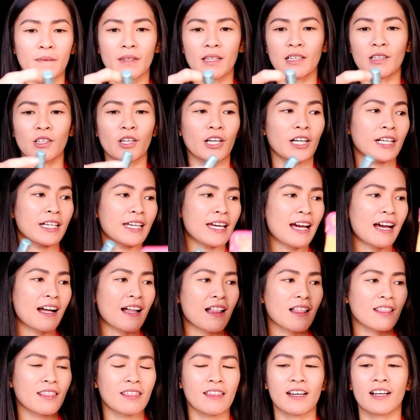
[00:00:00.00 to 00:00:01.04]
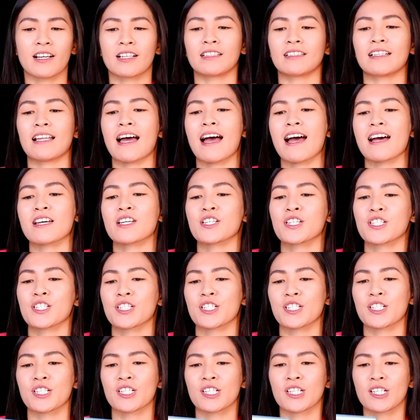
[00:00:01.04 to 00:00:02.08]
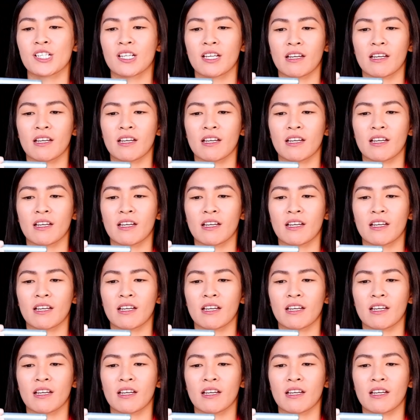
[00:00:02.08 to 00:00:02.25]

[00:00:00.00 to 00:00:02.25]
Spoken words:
L'Oreal, their Lash